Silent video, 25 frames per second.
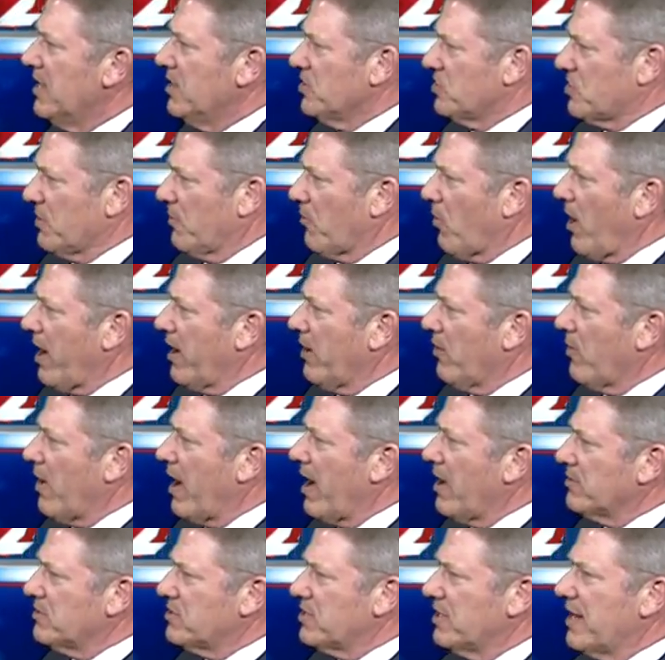Some rain
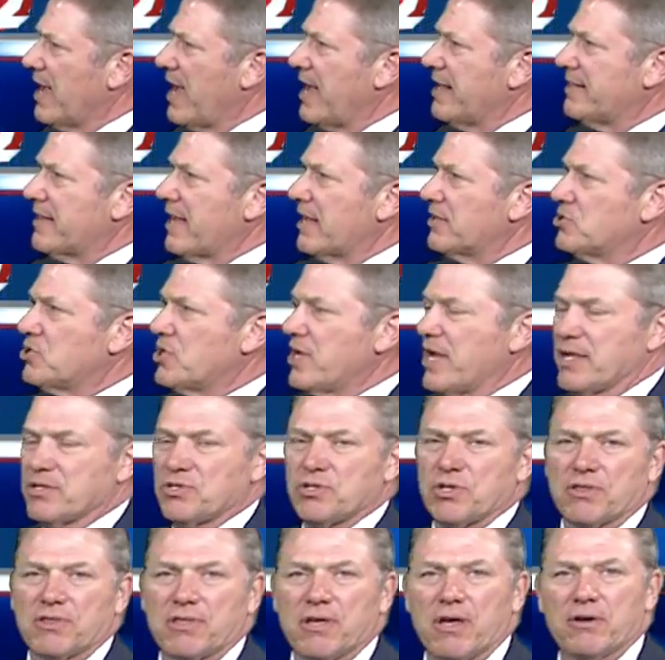around tonight, that chance of